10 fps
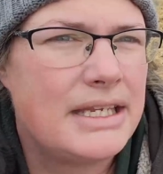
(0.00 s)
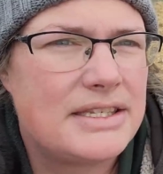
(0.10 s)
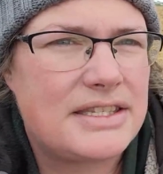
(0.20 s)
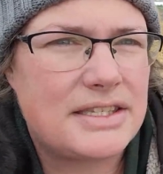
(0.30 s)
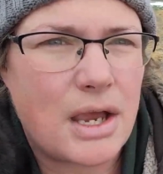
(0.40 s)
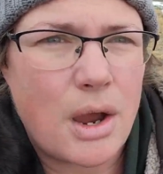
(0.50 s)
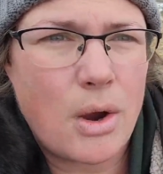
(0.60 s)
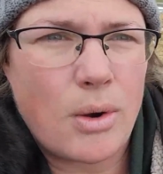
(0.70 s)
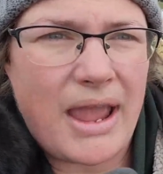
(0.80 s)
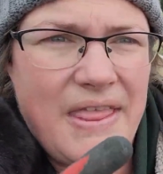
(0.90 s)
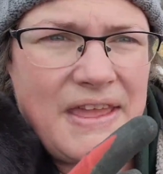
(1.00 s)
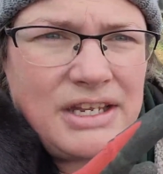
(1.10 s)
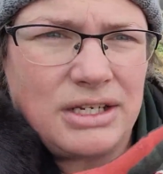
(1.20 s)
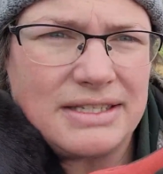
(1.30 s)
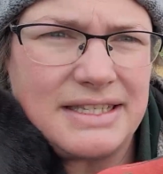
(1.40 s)
So, and then
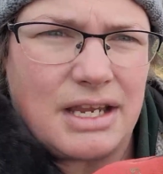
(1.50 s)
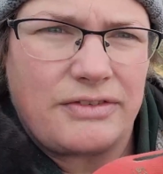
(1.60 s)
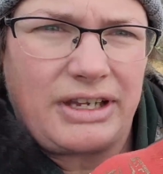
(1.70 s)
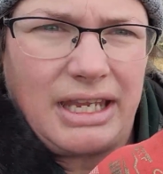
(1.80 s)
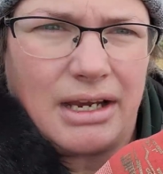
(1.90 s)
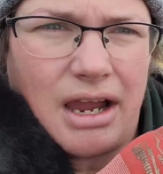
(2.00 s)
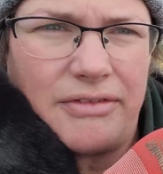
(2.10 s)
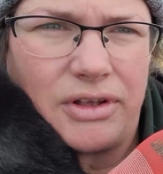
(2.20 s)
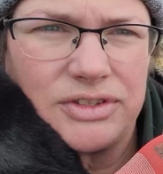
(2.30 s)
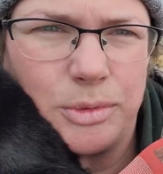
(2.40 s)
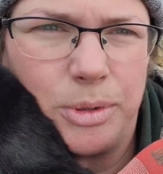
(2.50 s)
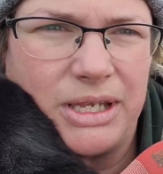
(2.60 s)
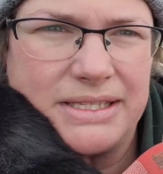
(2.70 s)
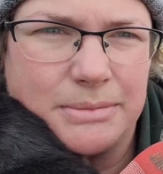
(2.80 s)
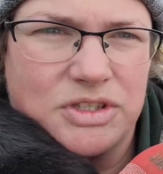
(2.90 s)
you can see over here I've also
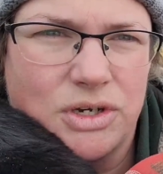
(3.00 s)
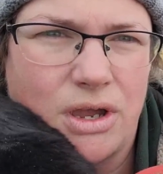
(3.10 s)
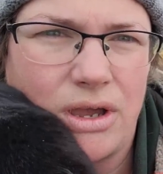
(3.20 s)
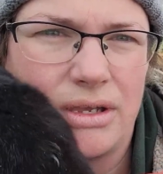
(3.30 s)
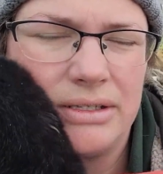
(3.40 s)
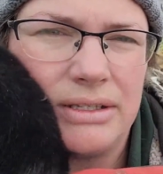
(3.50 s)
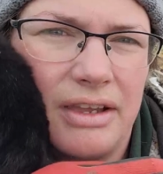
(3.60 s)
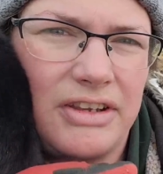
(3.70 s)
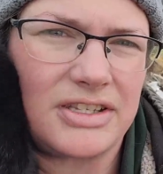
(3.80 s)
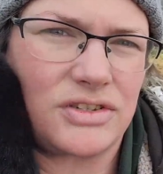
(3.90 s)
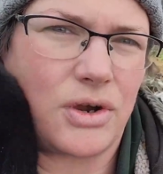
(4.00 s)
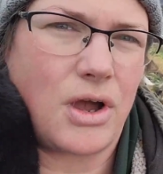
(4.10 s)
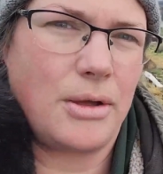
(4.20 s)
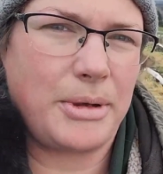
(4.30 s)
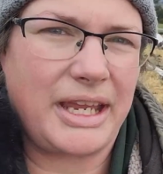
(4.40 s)
put some straw. I've got
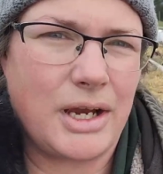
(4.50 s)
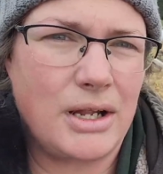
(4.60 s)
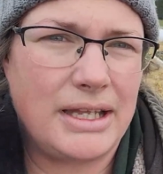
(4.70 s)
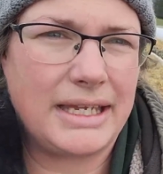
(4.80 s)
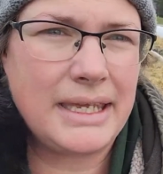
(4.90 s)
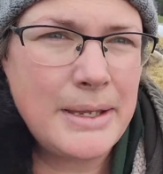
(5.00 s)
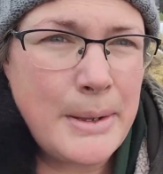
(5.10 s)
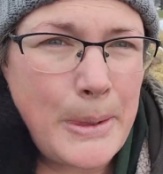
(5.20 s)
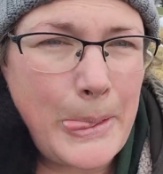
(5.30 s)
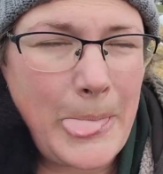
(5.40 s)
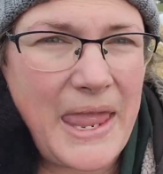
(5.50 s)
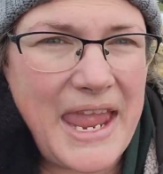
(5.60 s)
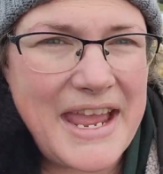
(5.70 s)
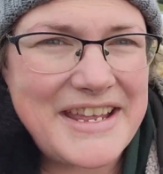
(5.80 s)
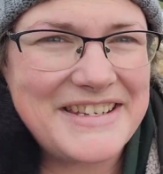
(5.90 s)
straw in my garlic,
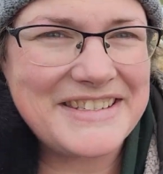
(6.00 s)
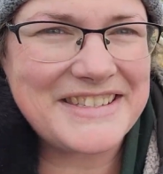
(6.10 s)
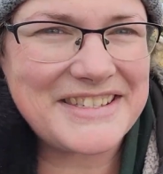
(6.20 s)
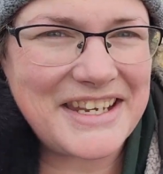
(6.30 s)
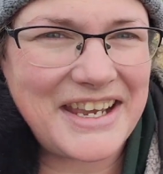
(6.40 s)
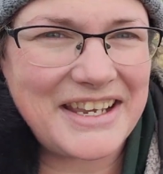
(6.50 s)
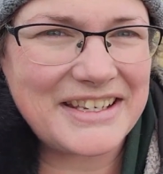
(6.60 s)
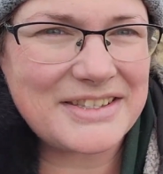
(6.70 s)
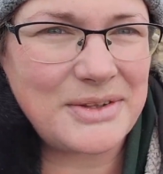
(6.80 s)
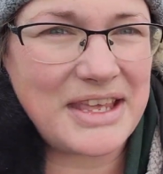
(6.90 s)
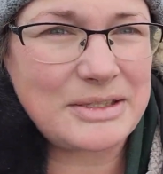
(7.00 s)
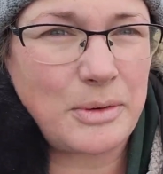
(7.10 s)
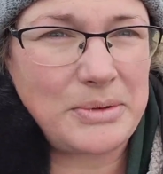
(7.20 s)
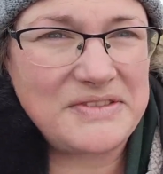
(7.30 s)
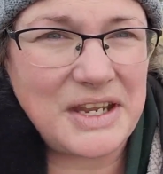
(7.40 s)
and so that's
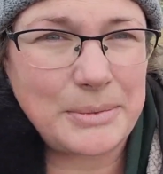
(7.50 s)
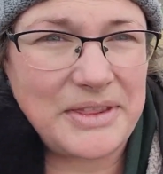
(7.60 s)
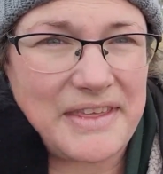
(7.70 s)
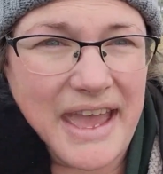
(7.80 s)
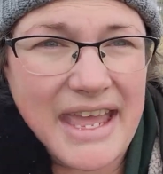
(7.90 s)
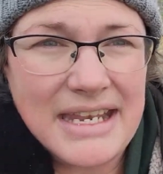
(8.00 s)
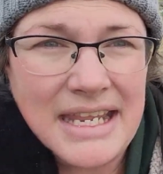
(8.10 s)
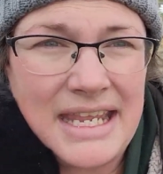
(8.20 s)
what we've done with that.